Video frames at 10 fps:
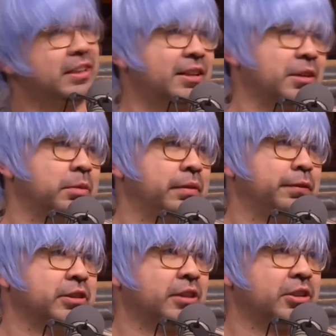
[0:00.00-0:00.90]
on when we
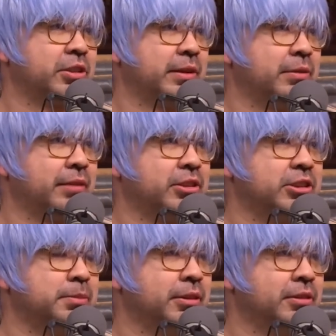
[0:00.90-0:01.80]
first started showing Red
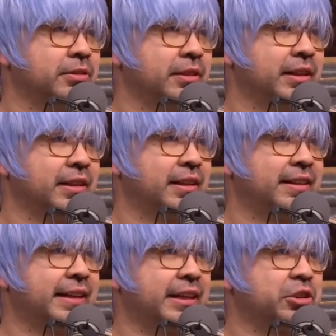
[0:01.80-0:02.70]
versus Blue
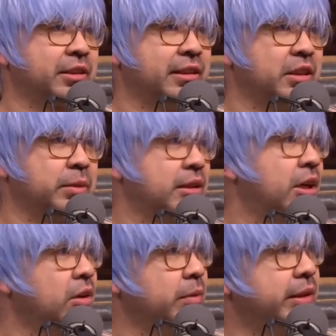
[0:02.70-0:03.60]
theatrically, we'd
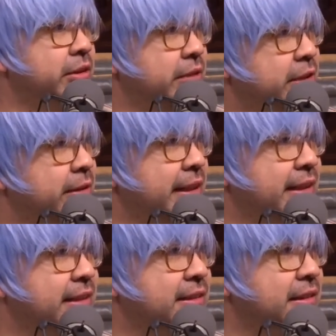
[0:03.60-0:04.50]
go and we'd do
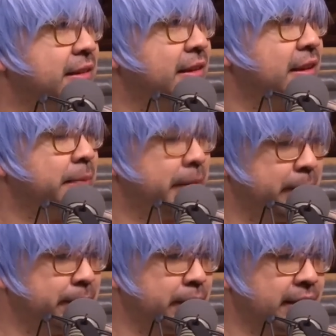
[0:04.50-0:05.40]
Q&As and meet
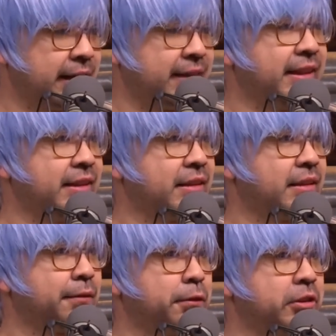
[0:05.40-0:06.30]
people. And I think
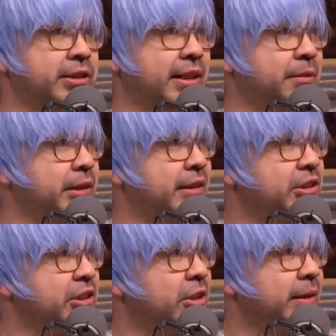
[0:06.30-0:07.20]
the first time we did
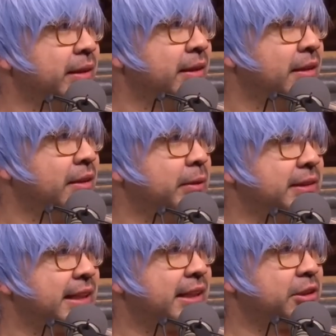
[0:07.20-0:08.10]
a showing, we
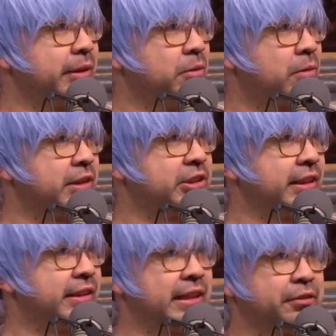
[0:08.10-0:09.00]
sat through it and watched
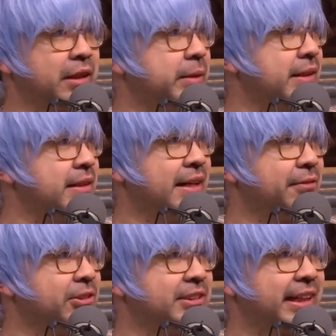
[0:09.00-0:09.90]
it, and then after that we
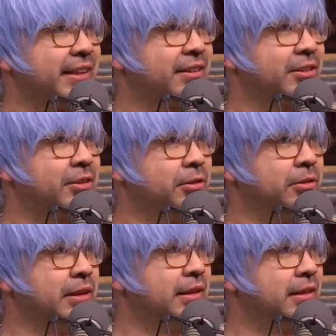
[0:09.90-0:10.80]
never sat
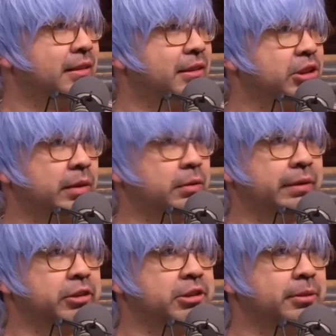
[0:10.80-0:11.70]
through a showing
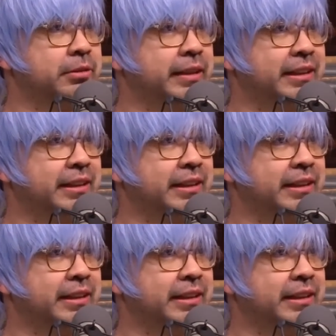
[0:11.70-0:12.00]
Red versus Blue again.